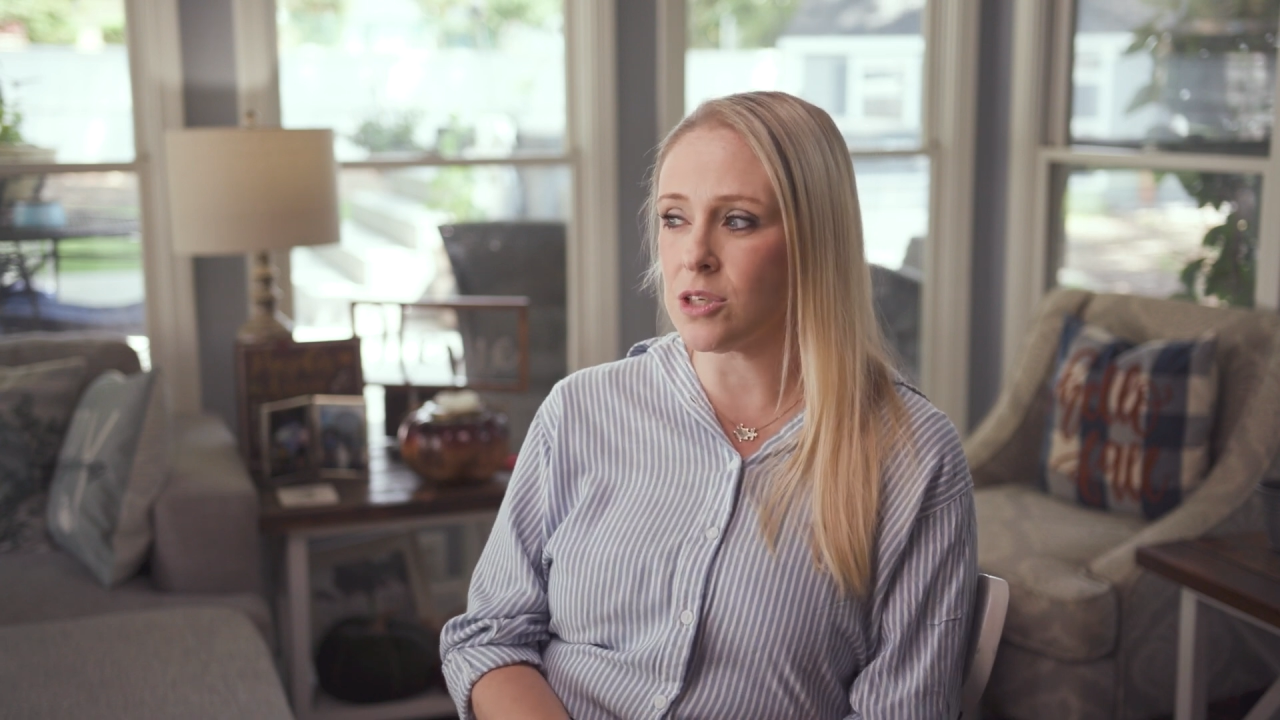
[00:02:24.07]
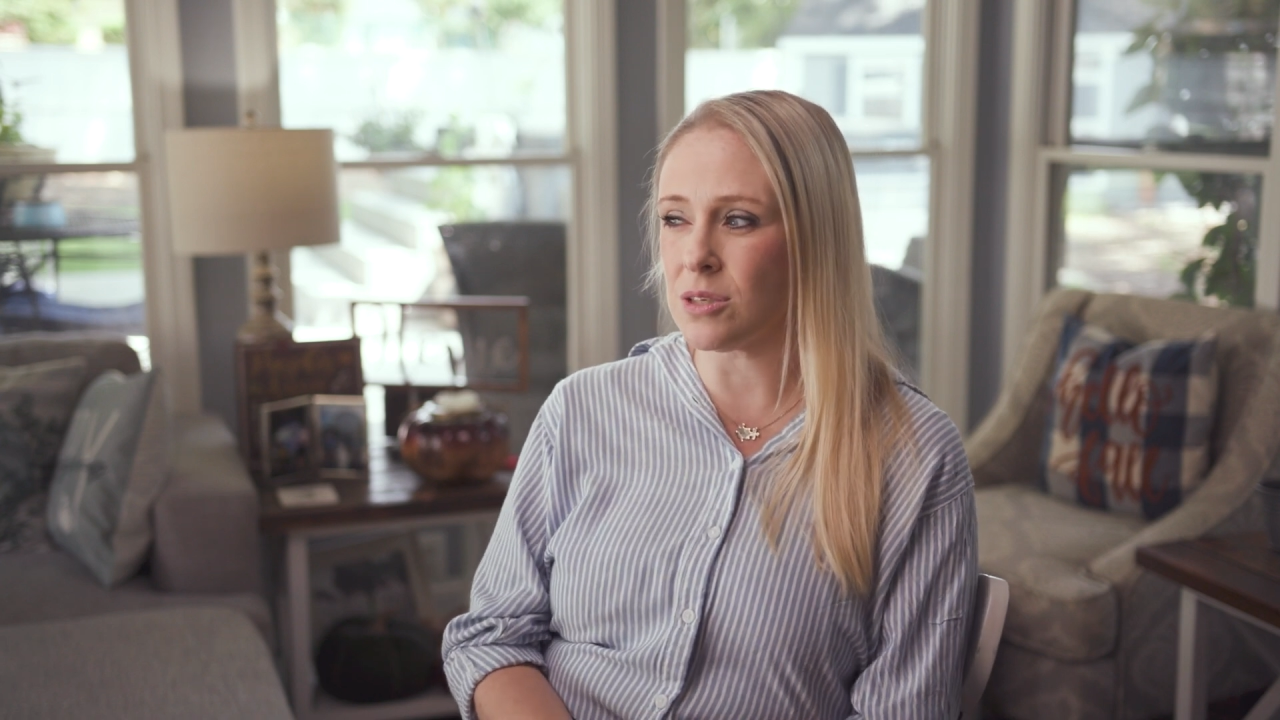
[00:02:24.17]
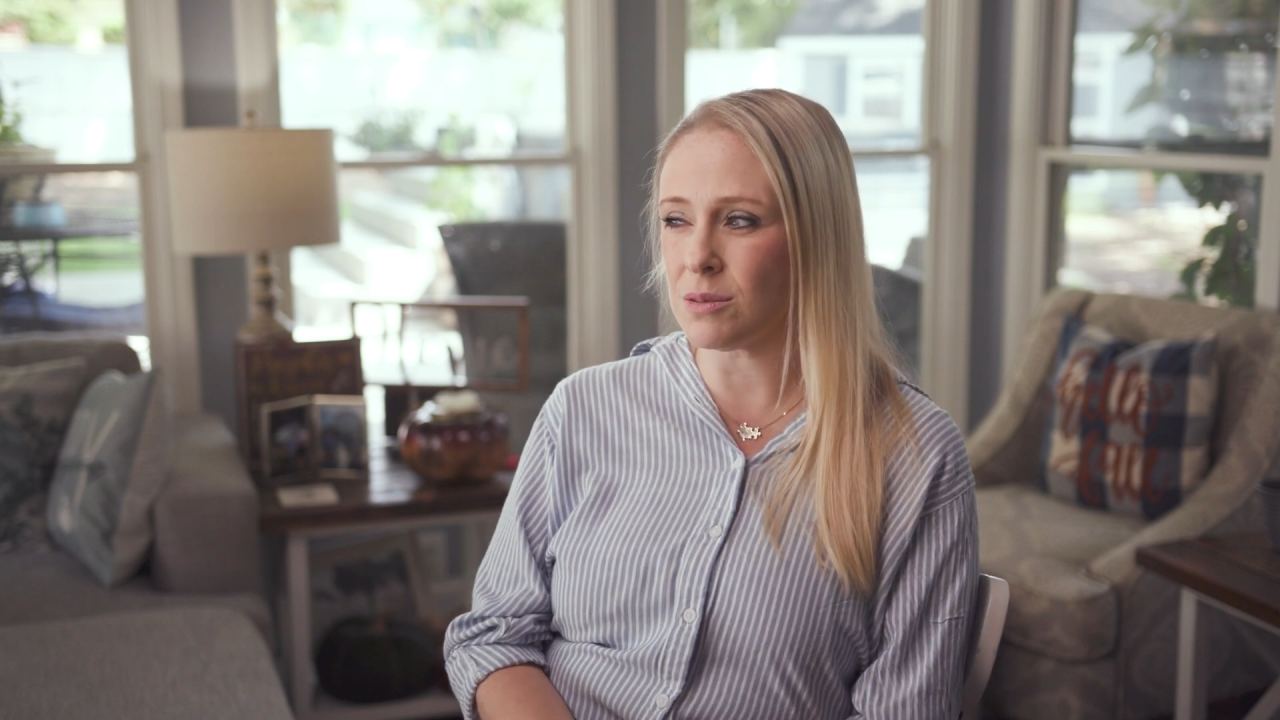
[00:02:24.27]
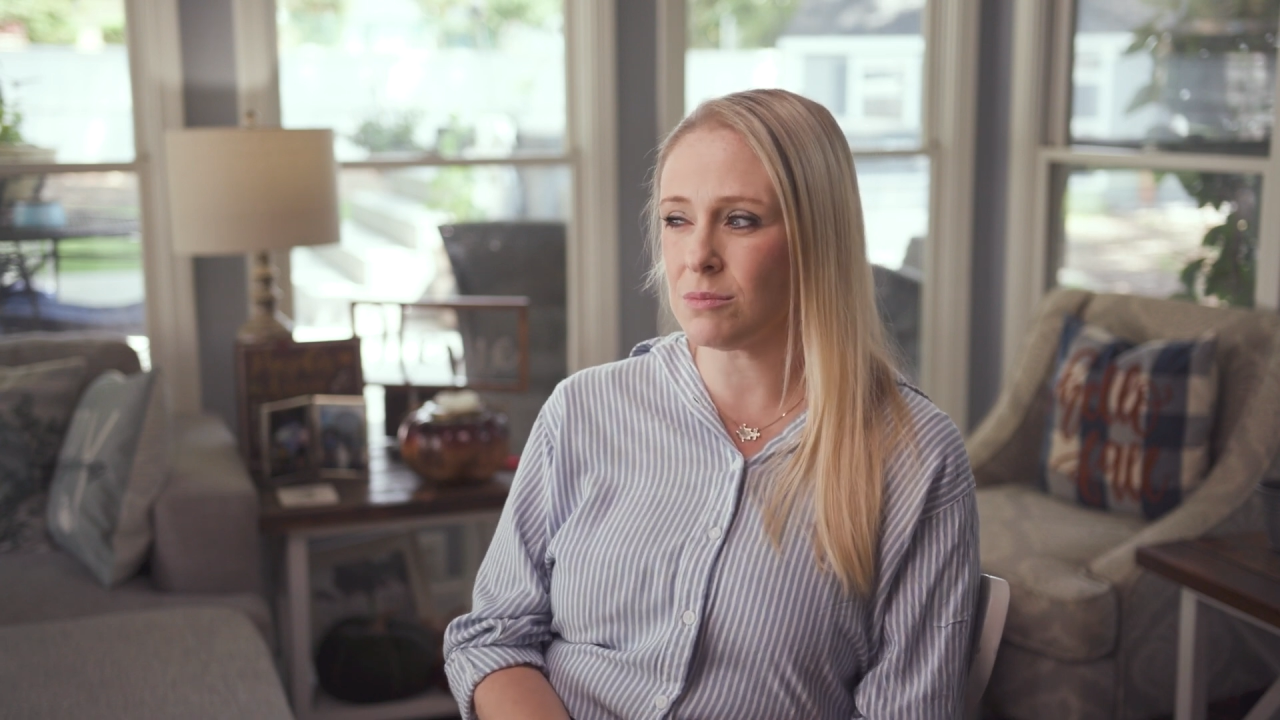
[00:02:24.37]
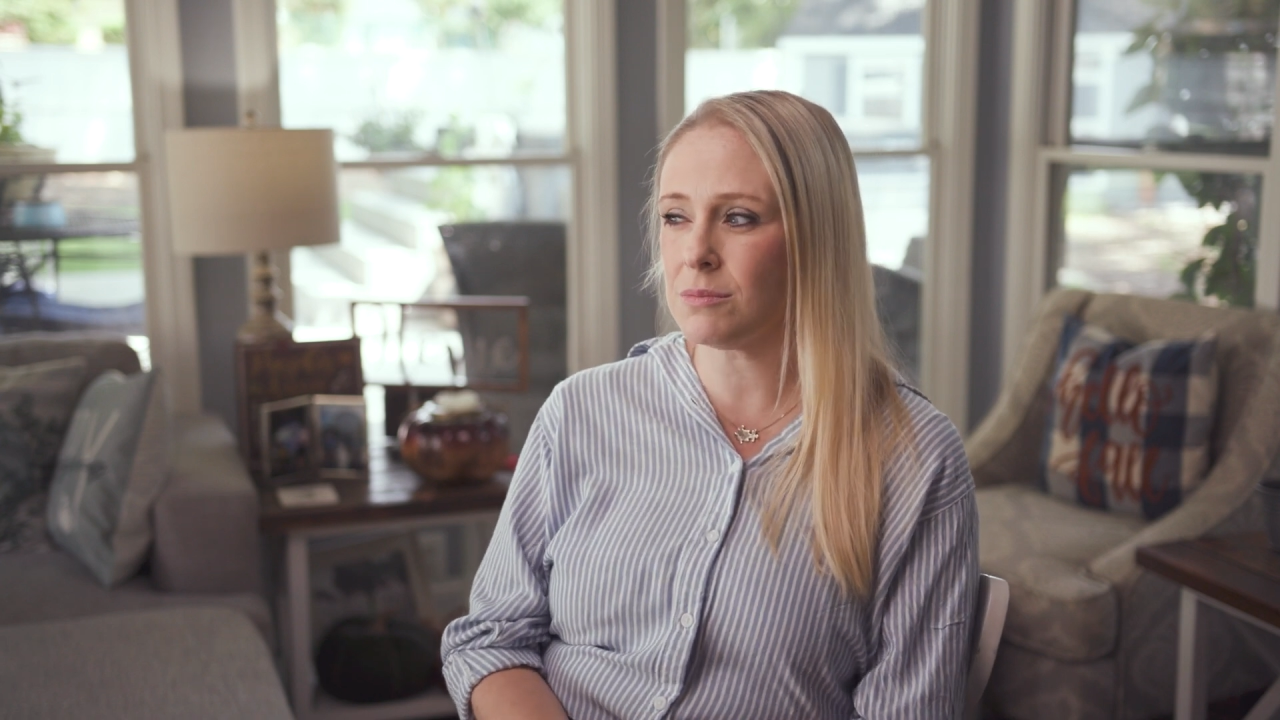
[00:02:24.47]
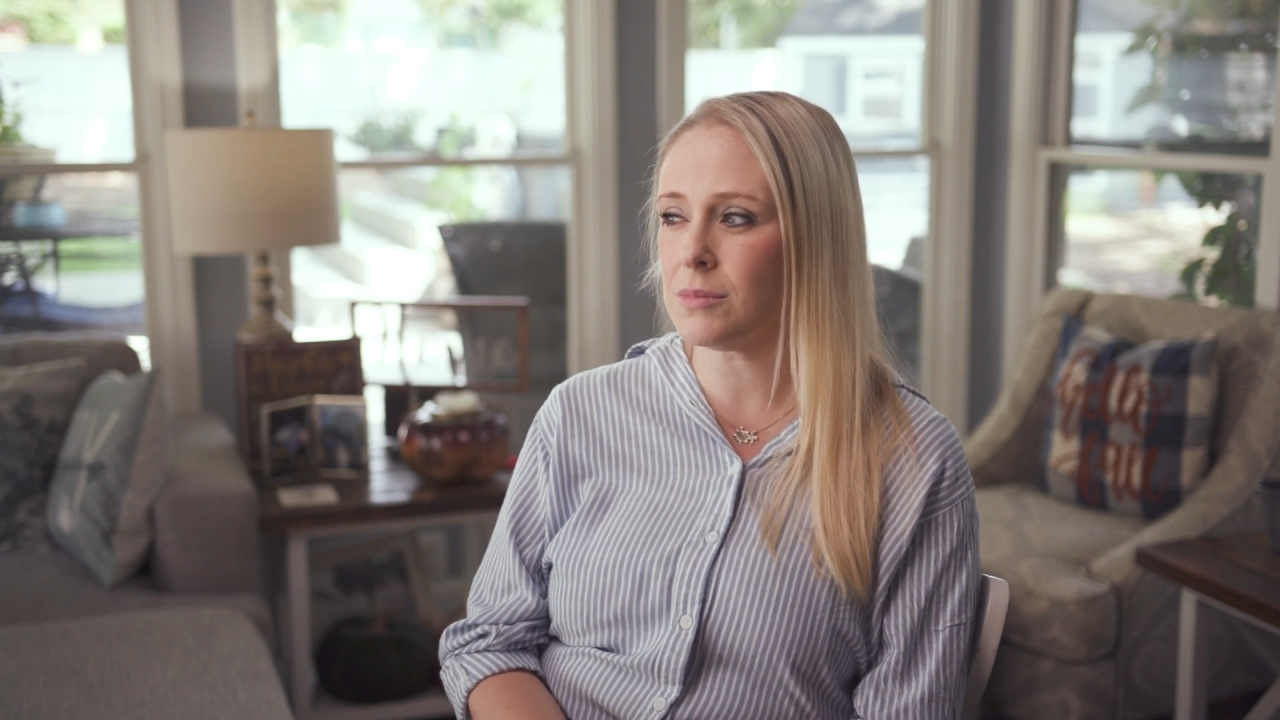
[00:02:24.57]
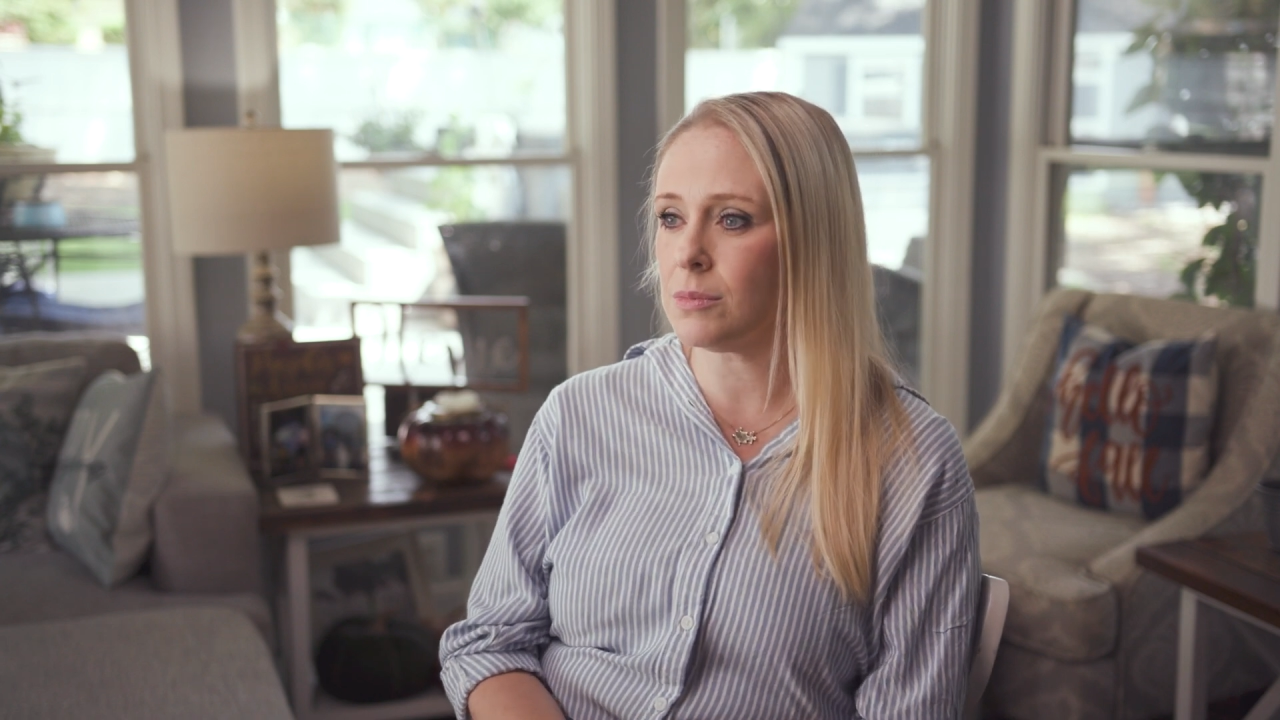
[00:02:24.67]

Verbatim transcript: just